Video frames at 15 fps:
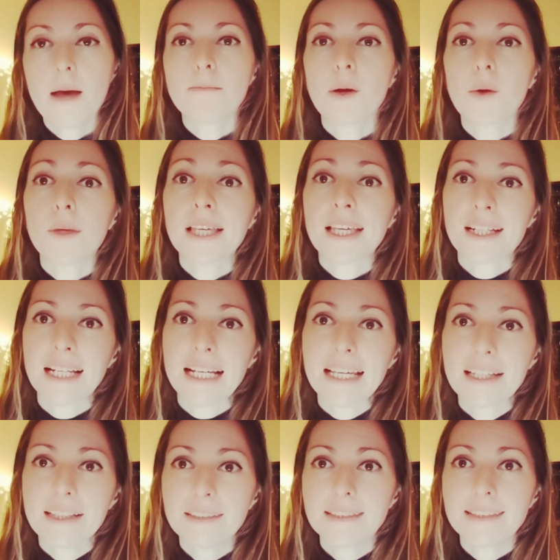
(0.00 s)
But we can
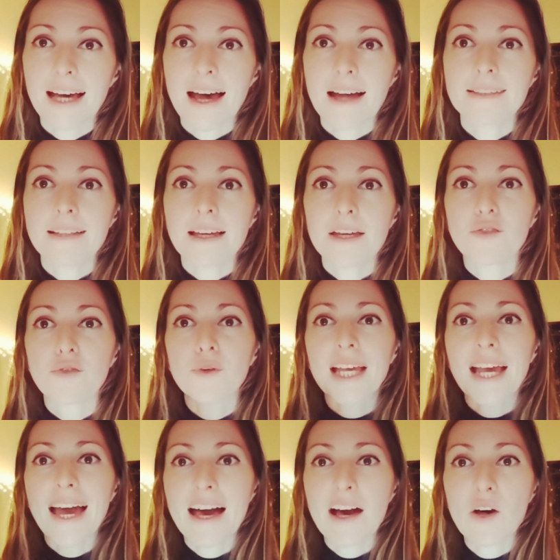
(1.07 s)
heal that if we
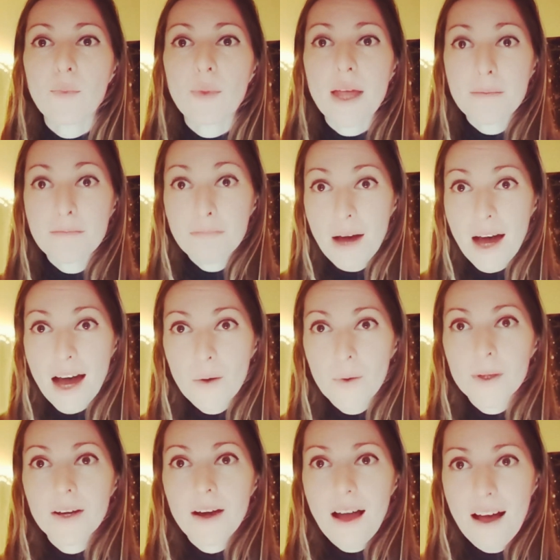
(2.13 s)
help
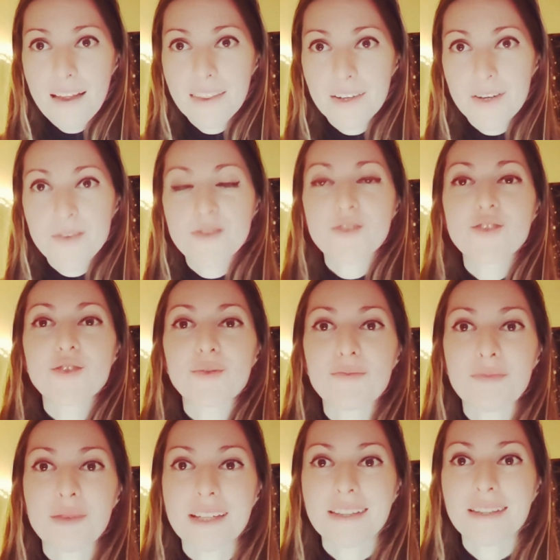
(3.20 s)
empower others to
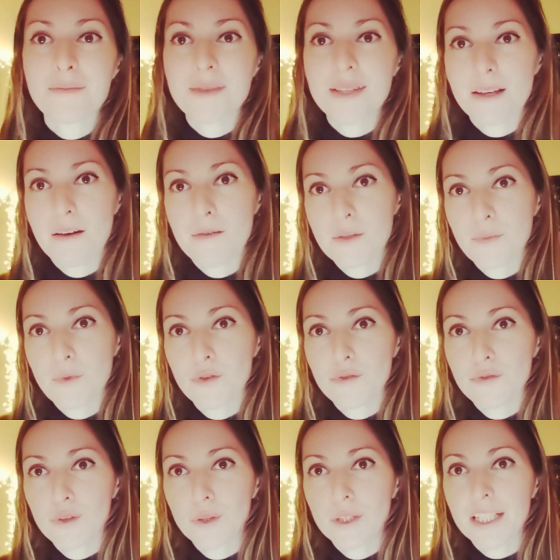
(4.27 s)
be themselves more
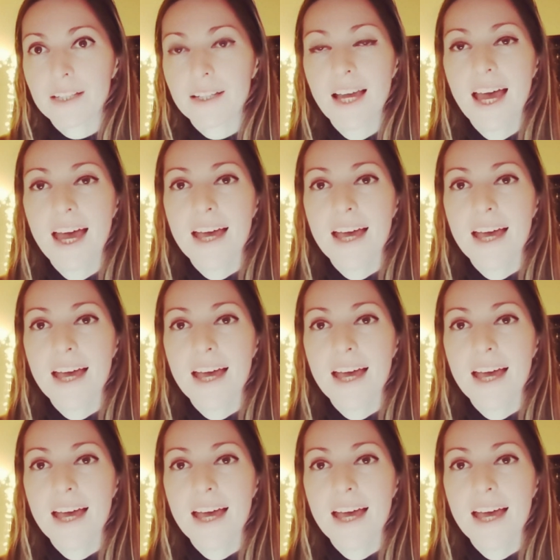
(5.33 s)
fully.